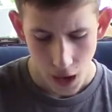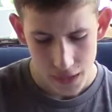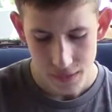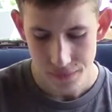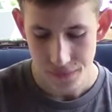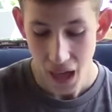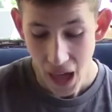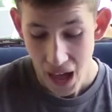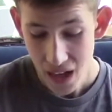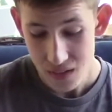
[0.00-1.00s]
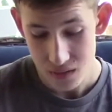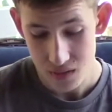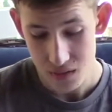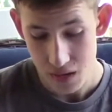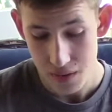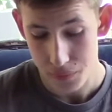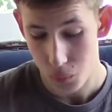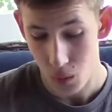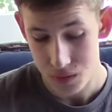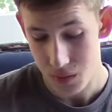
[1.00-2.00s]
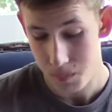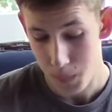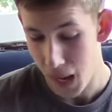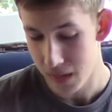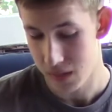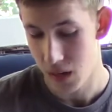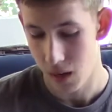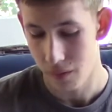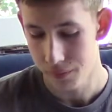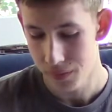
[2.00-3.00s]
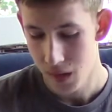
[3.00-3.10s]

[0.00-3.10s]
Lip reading: and as if wasn't bad enough,